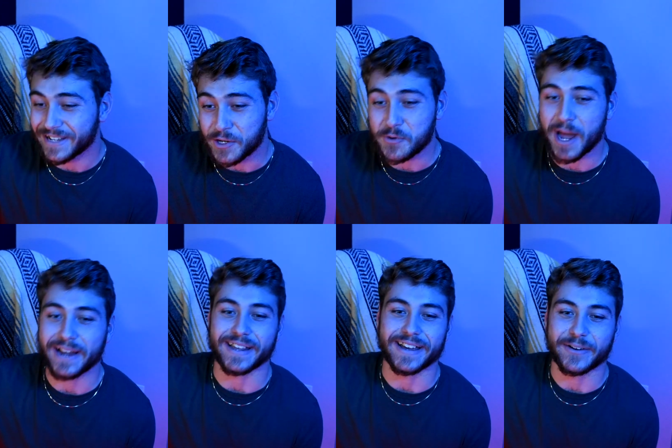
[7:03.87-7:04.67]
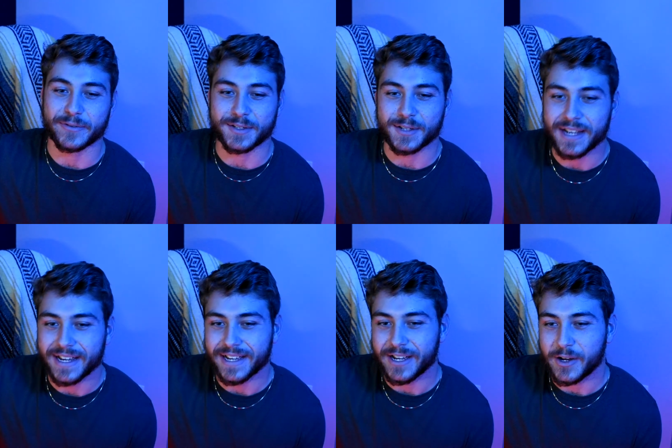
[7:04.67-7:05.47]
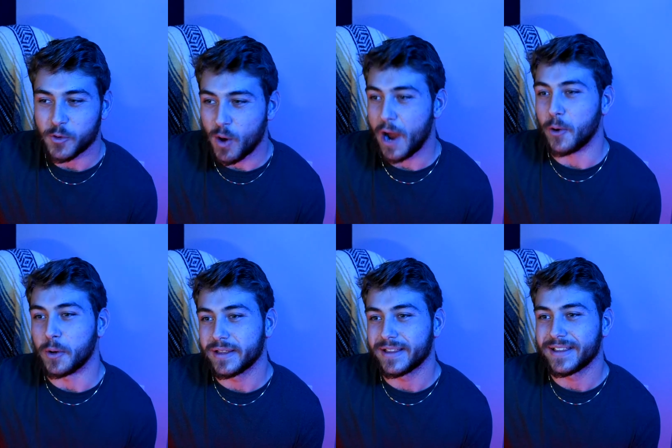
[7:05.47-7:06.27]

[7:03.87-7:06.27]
290. I was, wow.